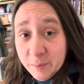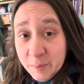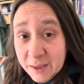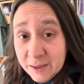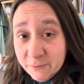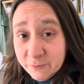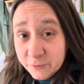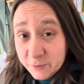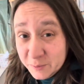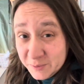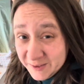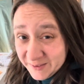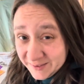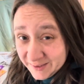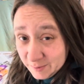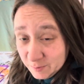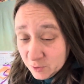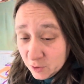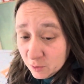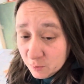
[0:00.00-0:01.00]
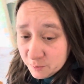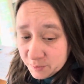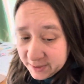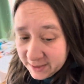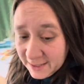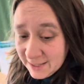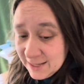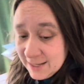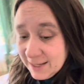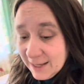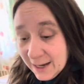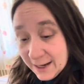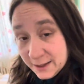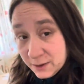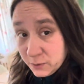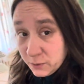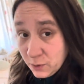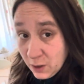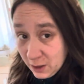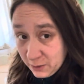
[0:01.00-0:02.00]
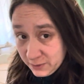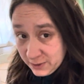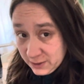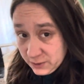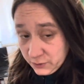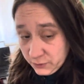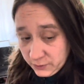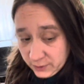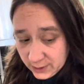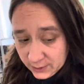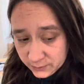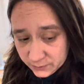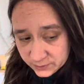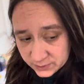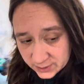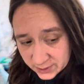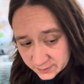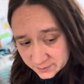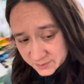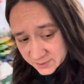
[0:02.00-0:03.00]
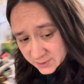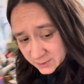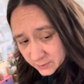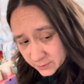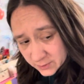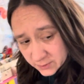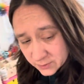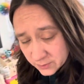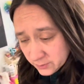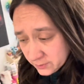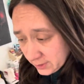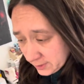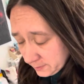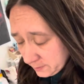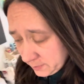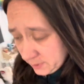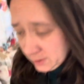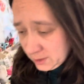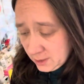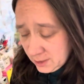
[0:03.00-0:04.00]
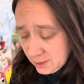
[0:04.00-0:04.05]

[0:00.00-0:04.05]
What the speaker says: big from the same company. I don't know how they turn out. I'm still gonna do them.